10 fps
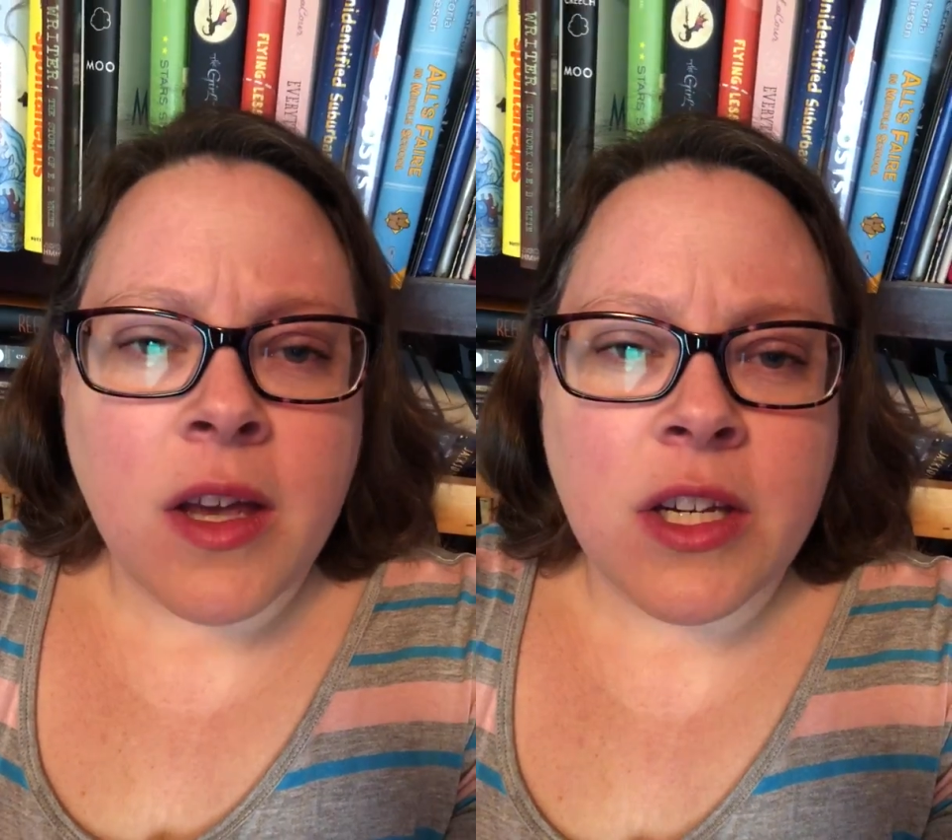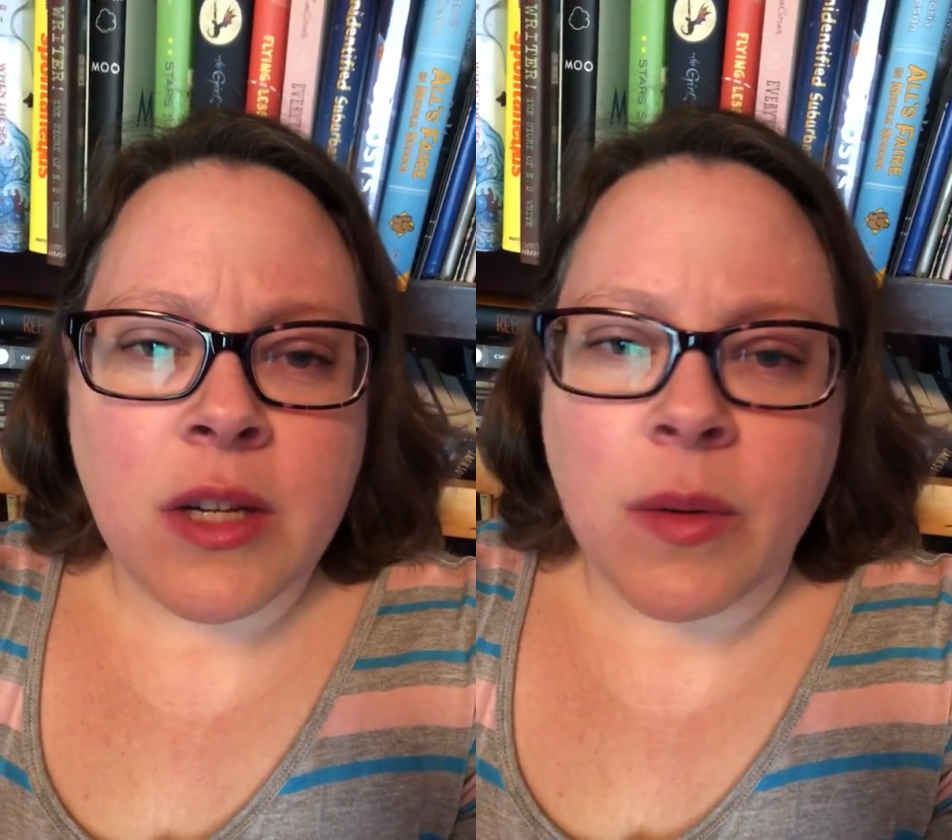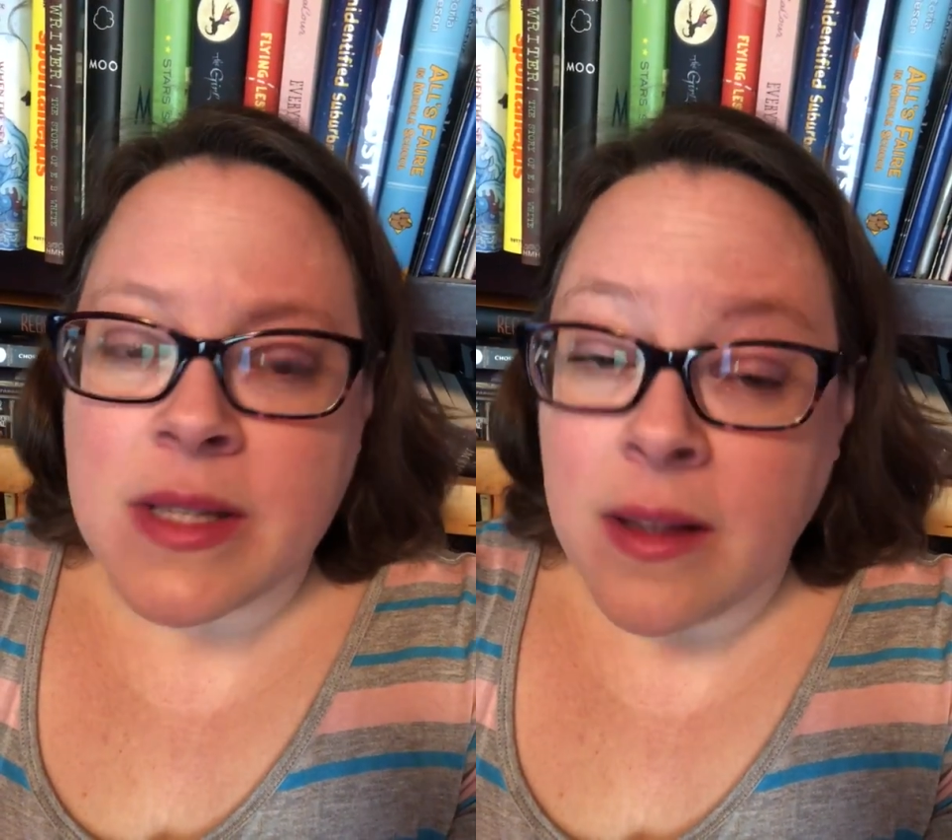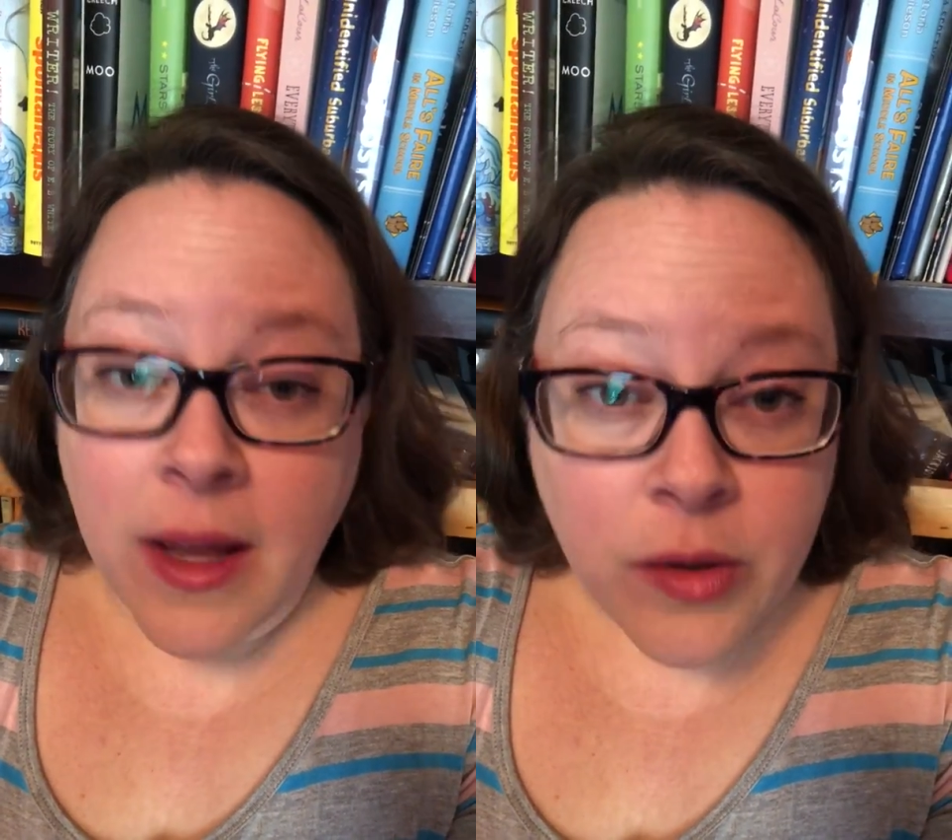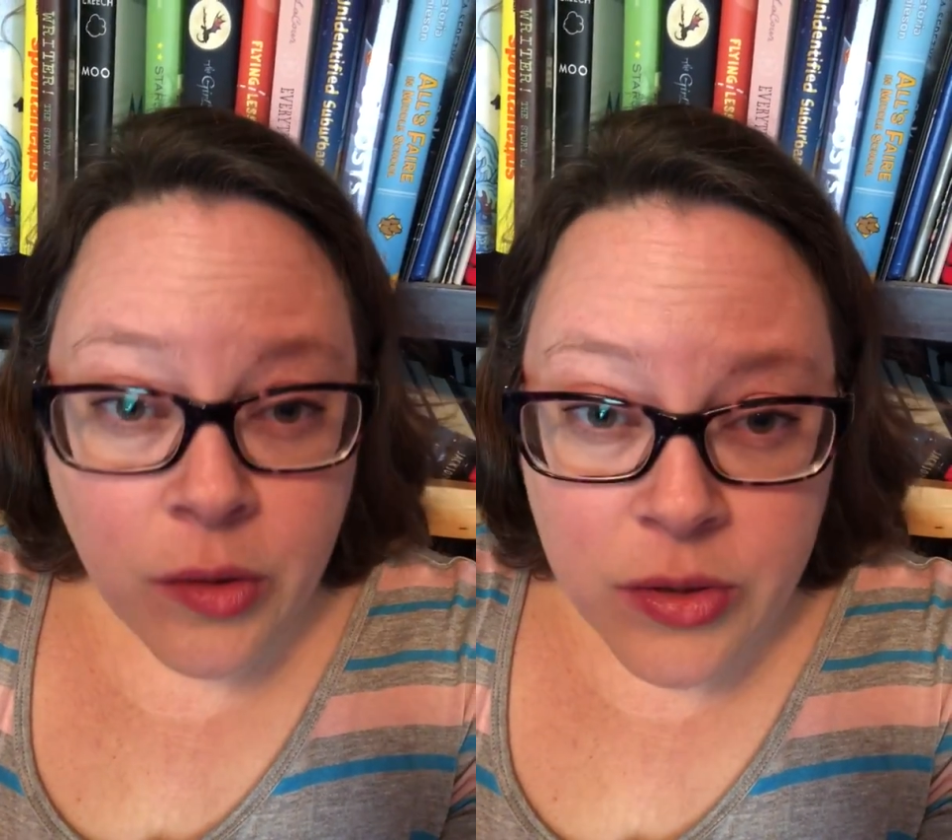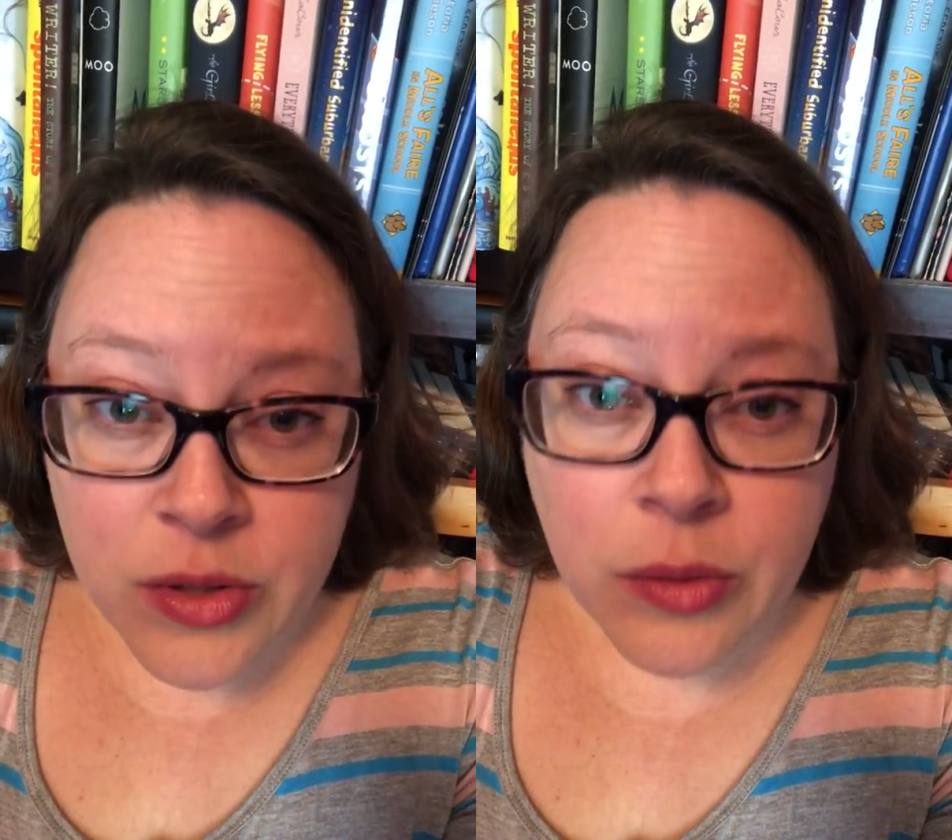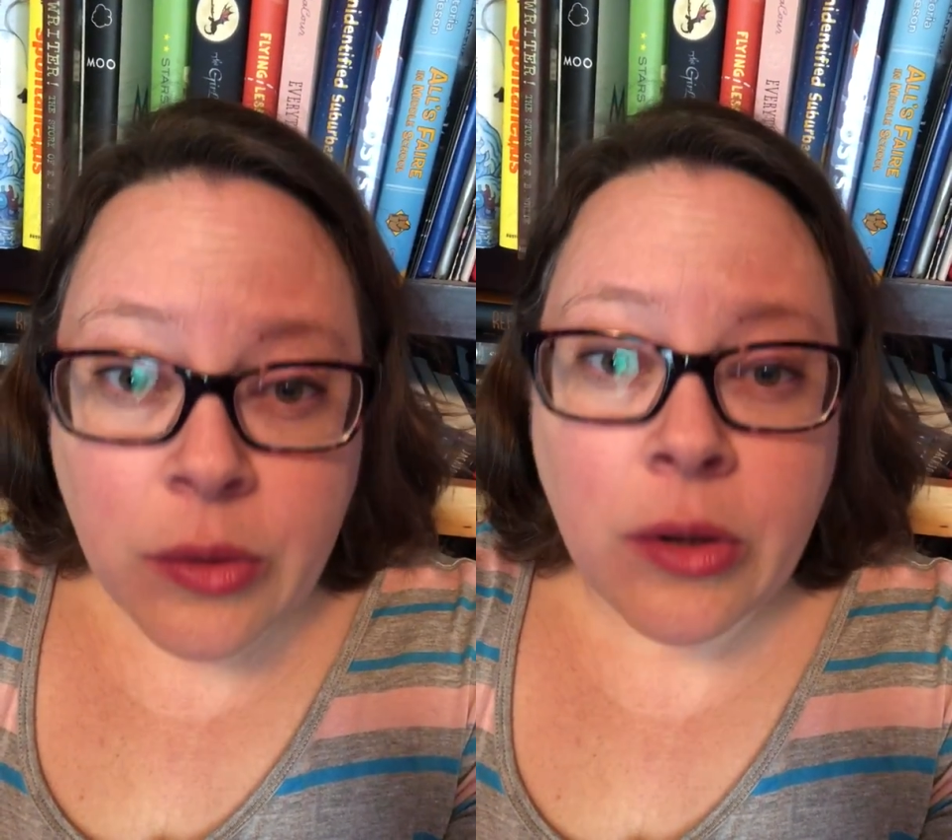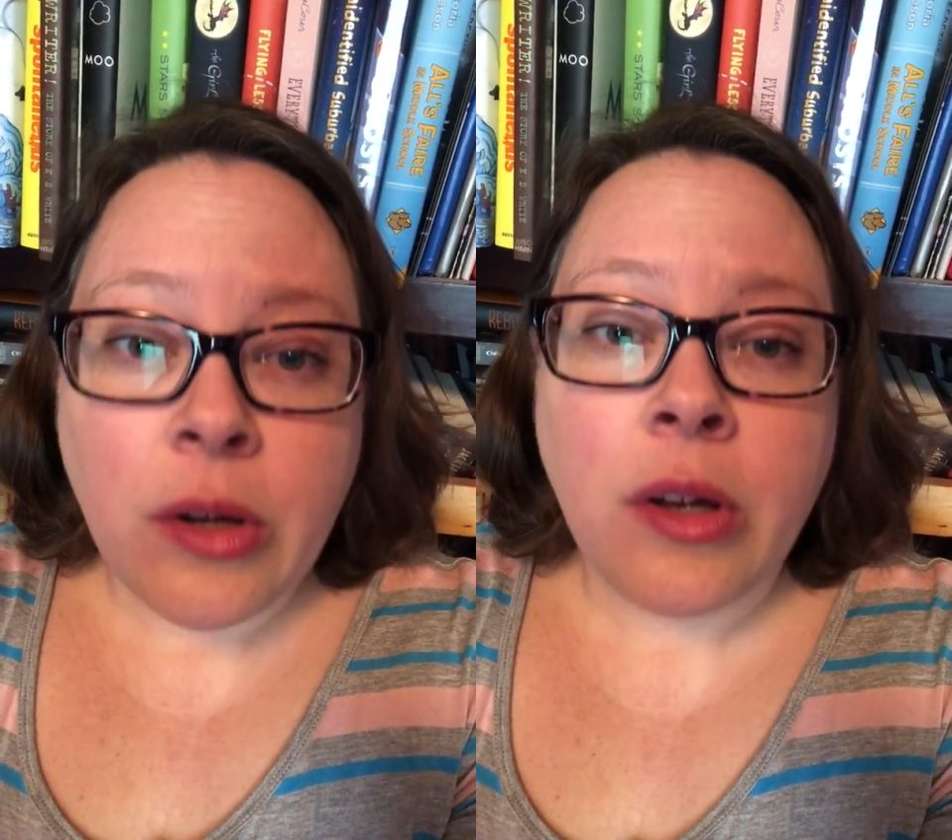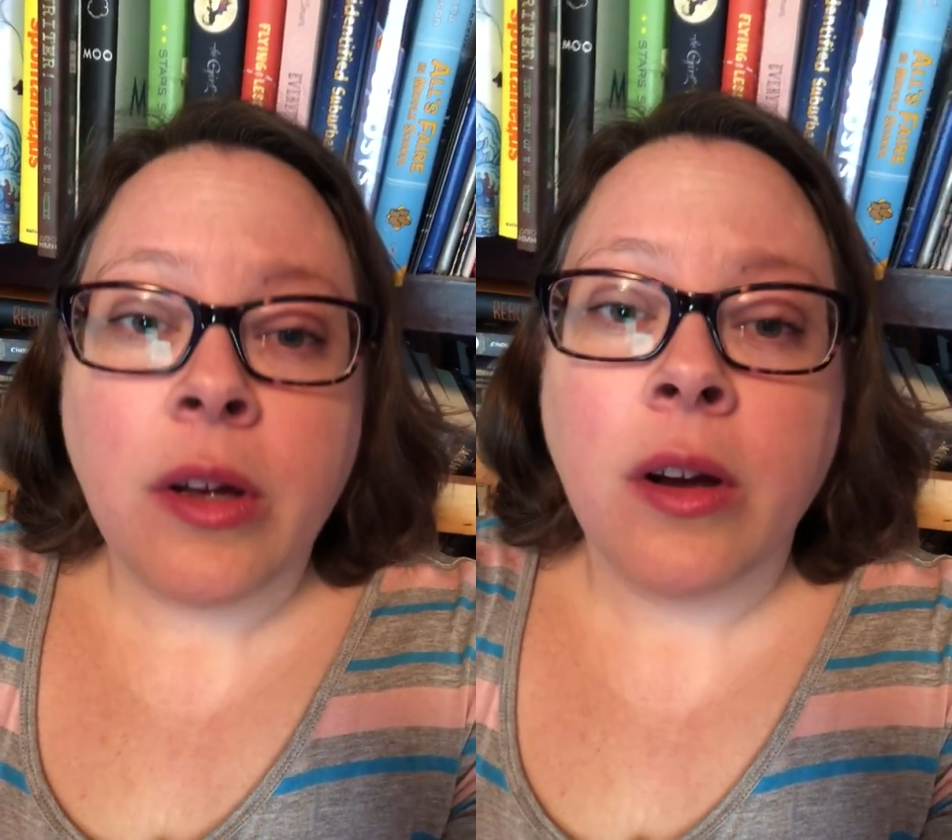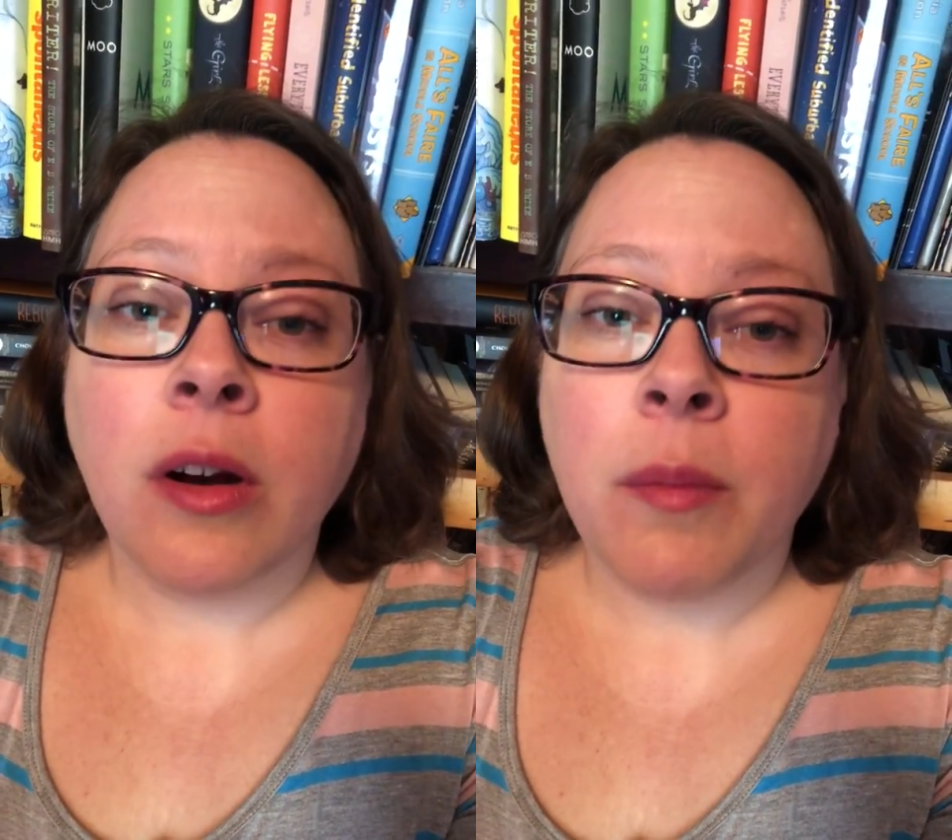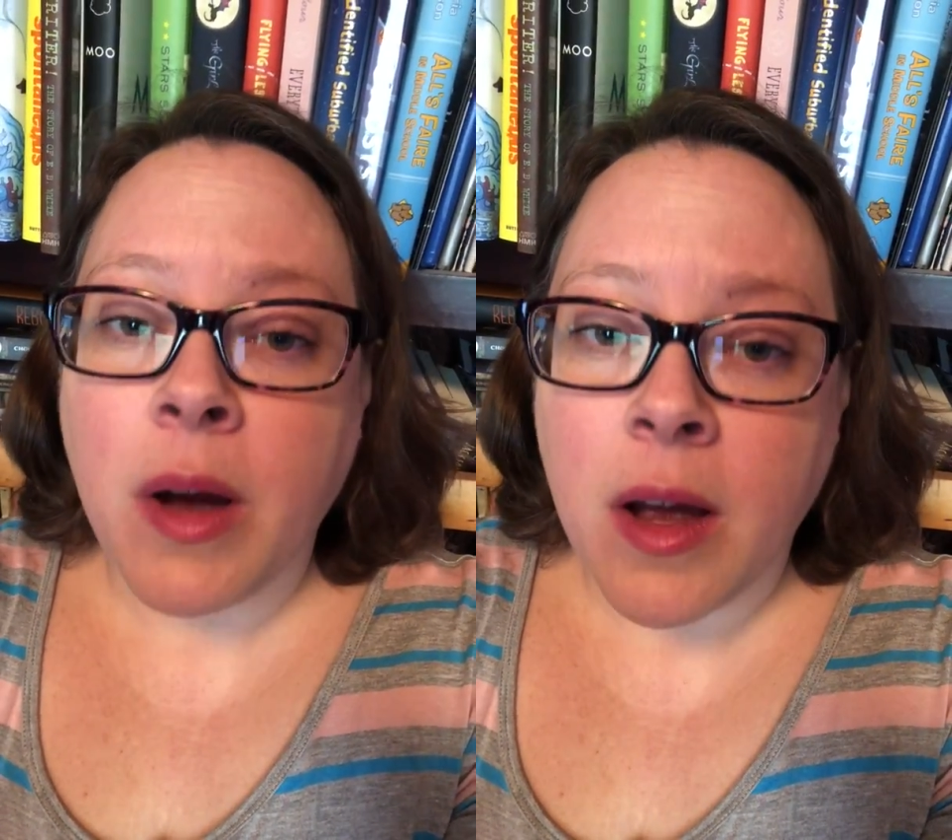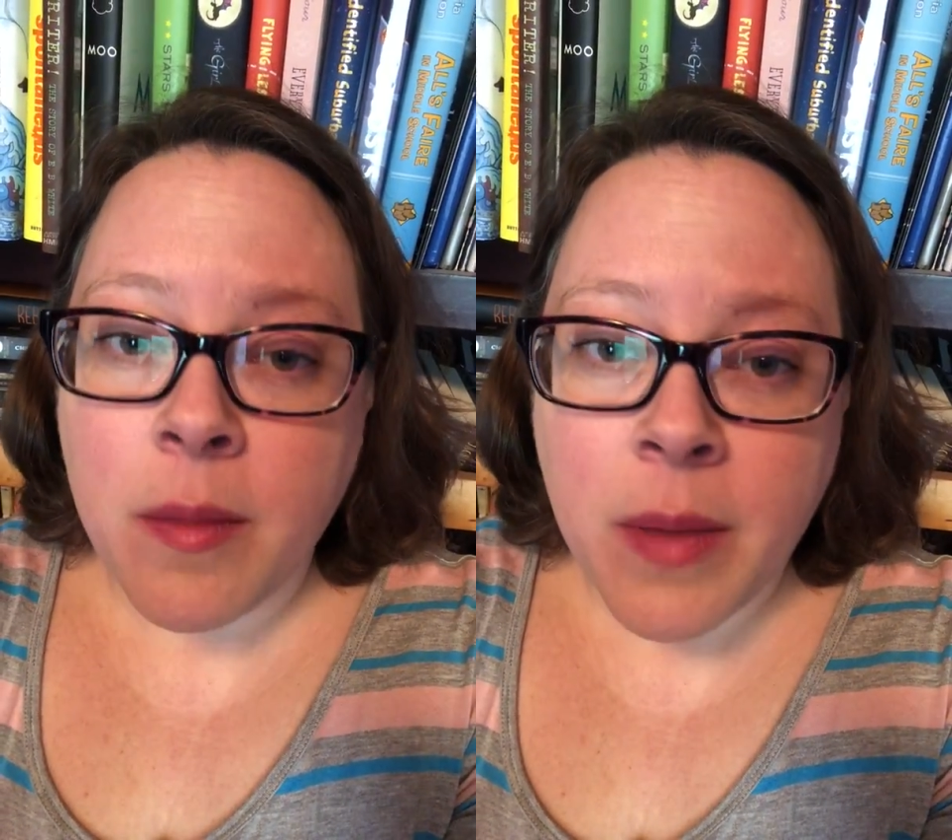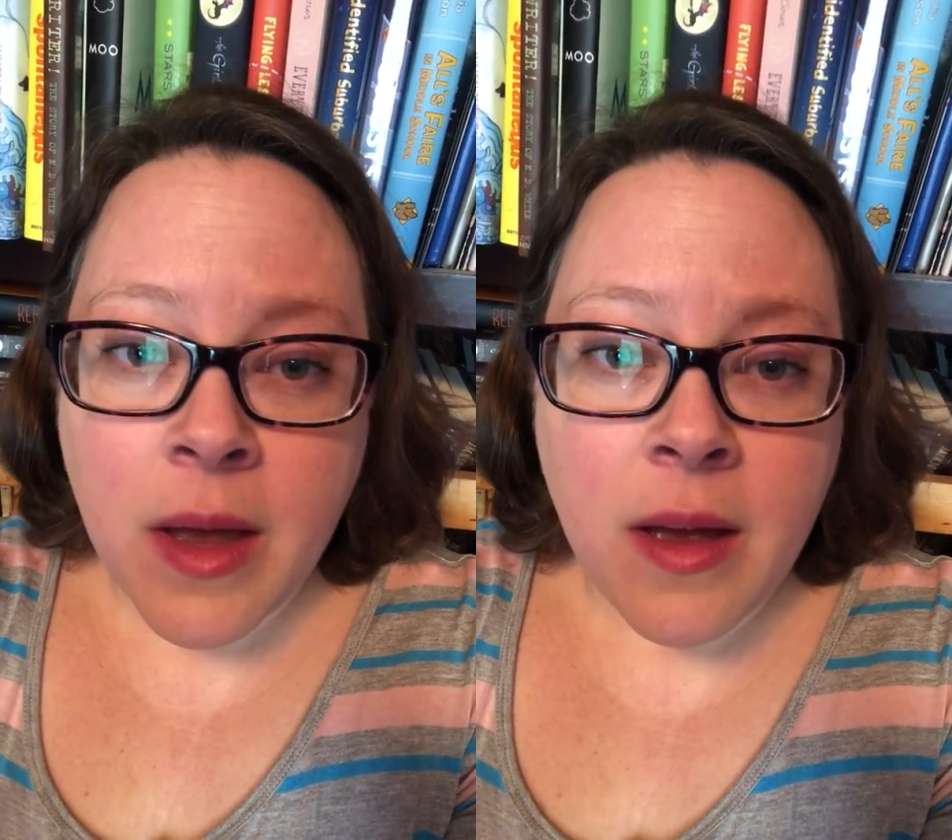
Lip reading: She wasn't allowed to go to school. Her mom,